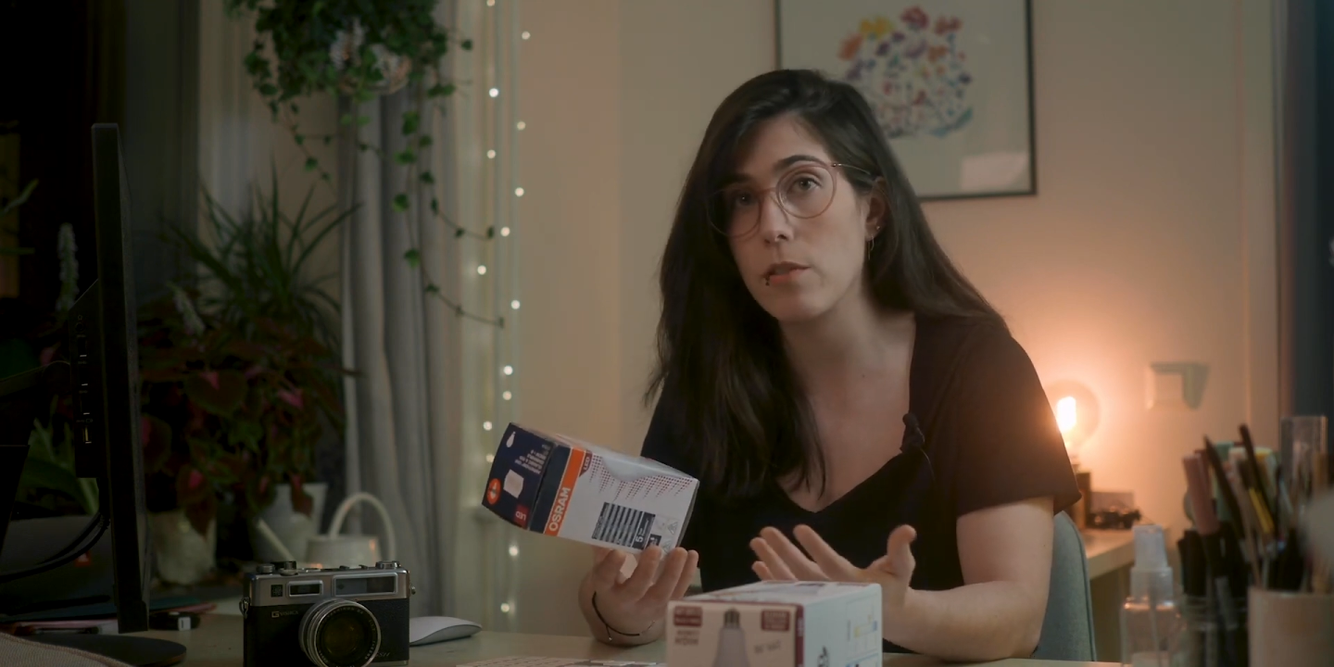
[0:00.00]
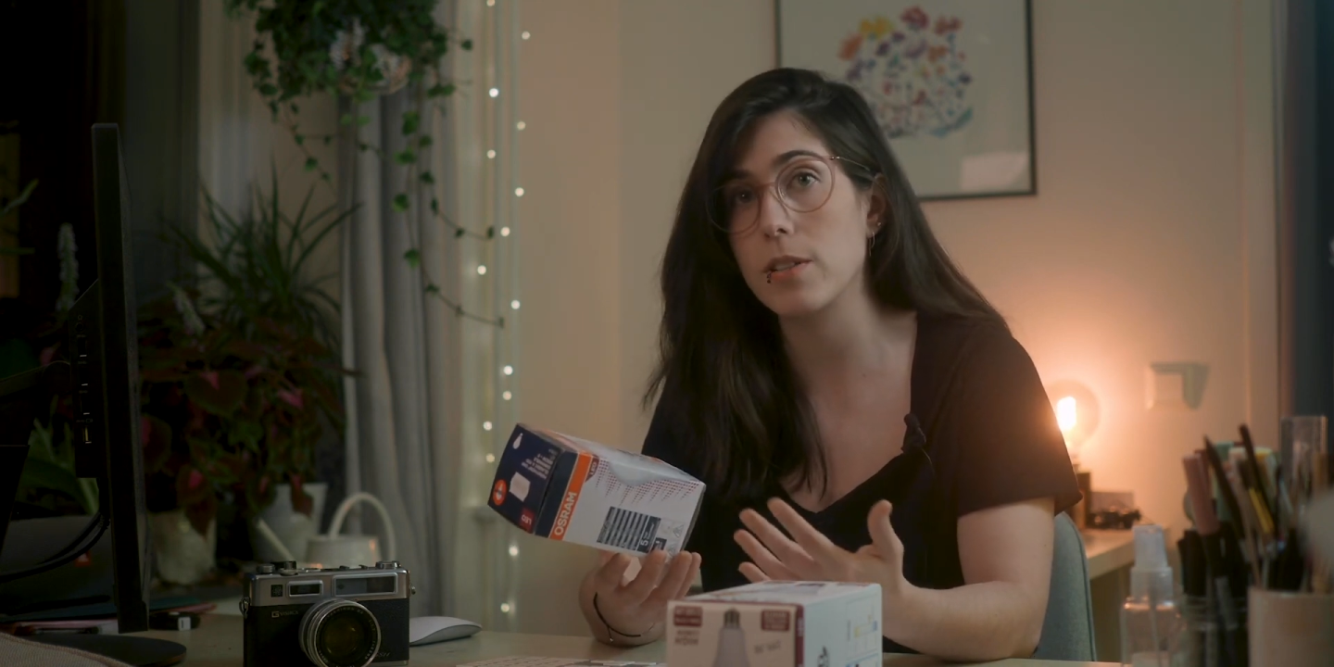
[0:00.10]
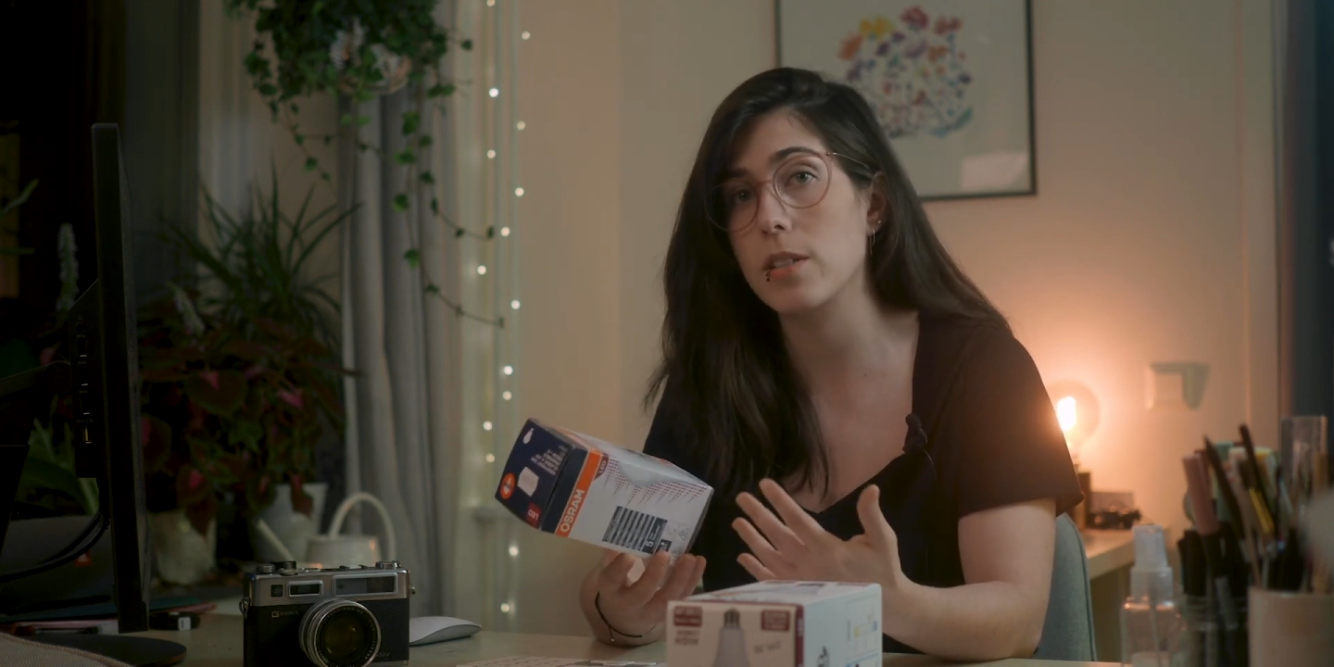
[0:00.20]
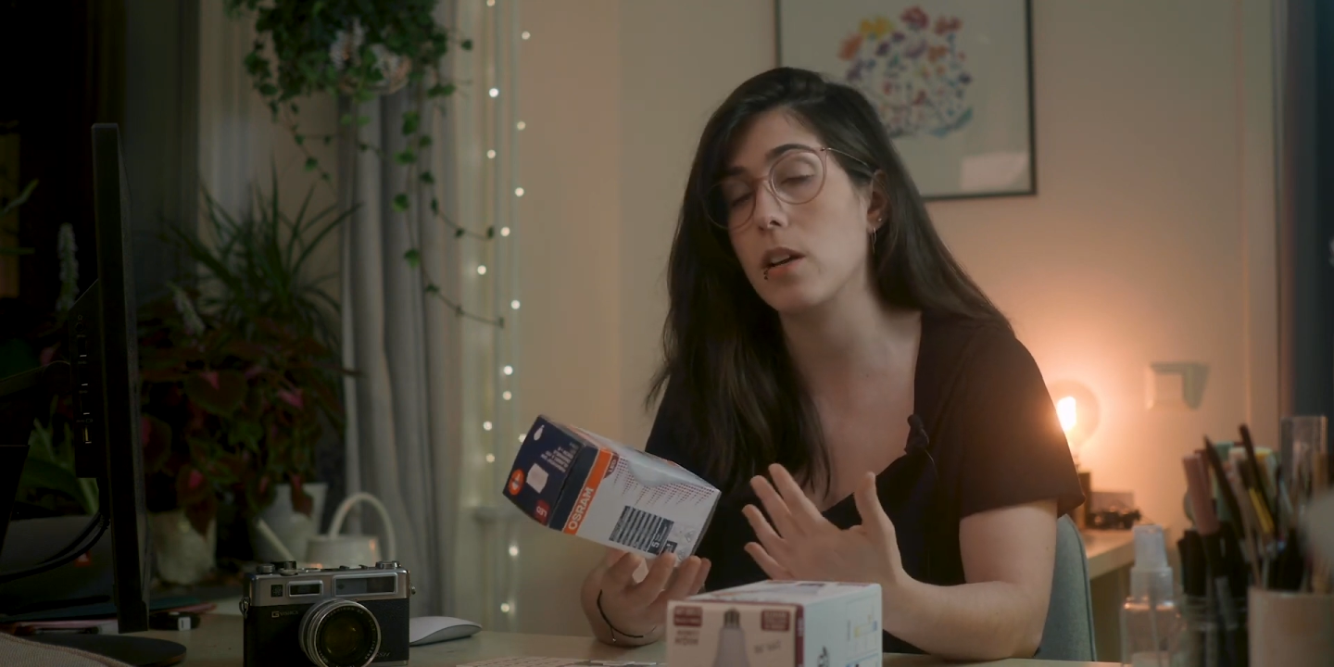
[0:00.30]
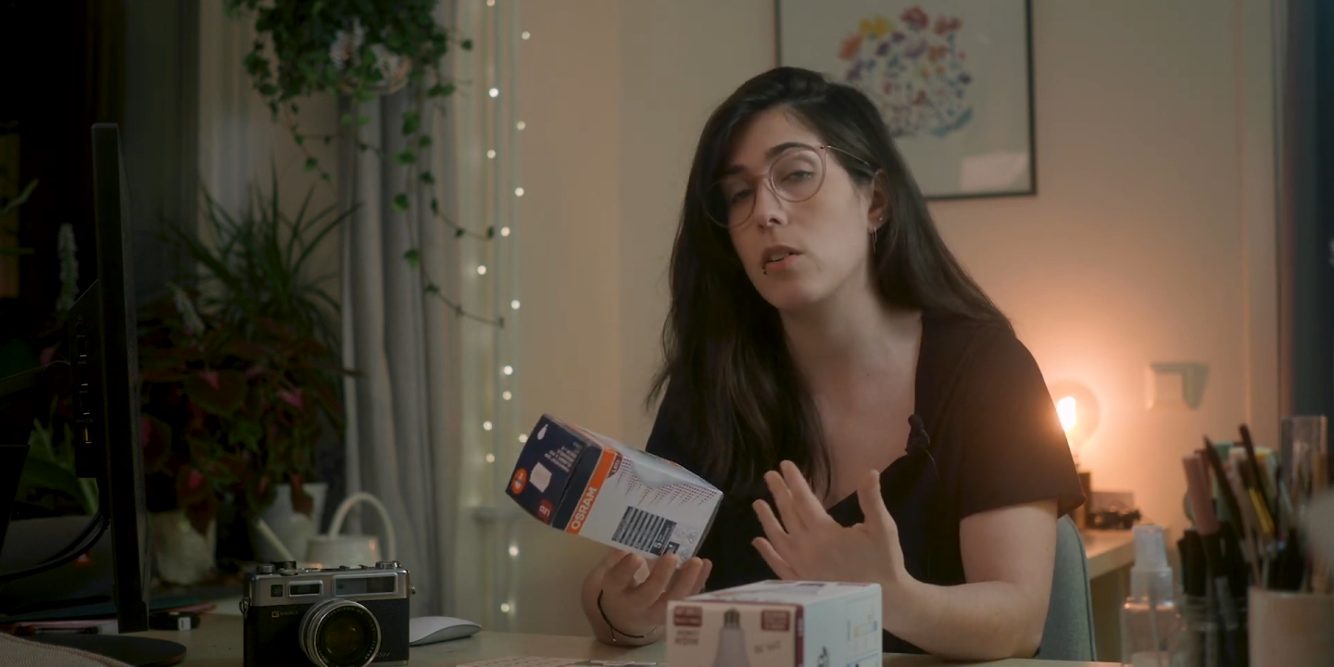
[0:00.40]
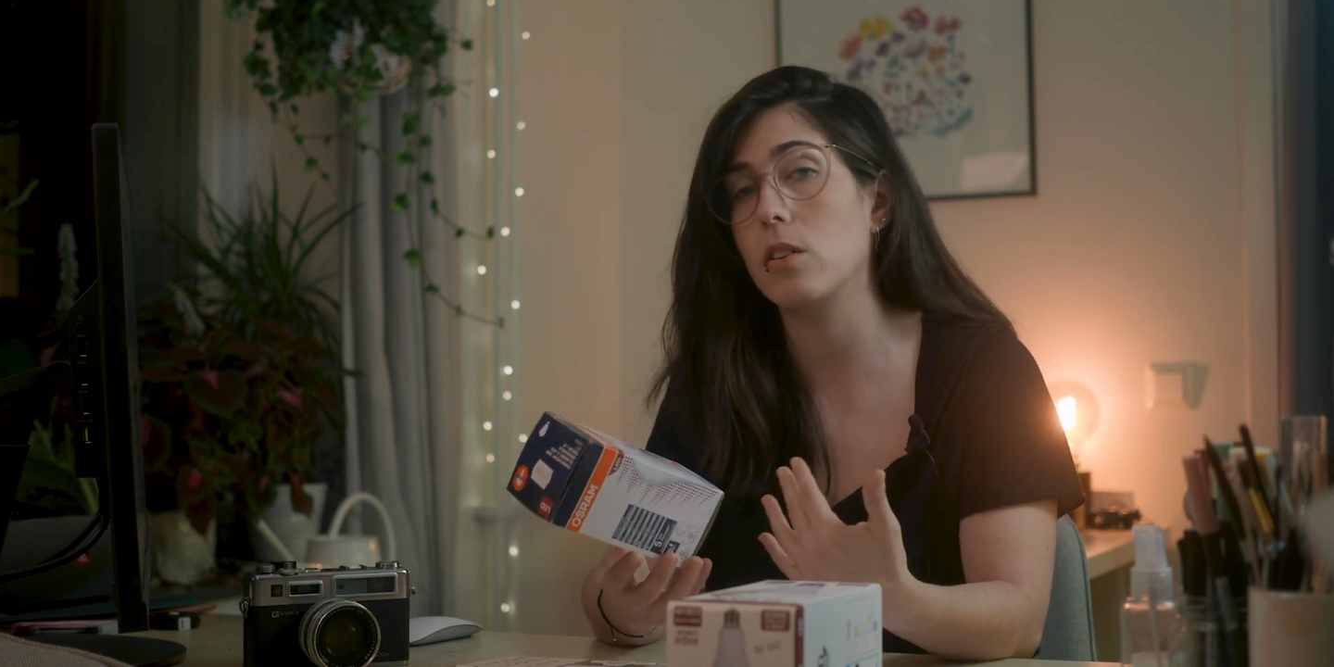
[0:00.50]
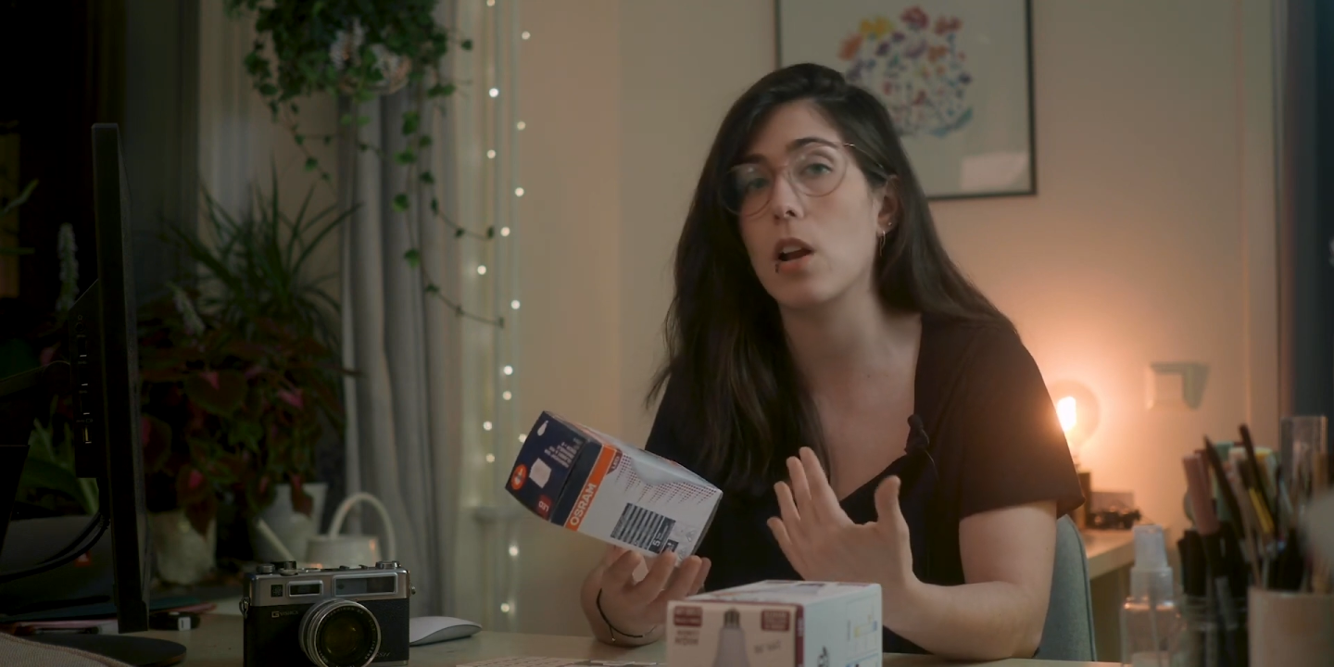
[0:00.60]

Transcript: of a second.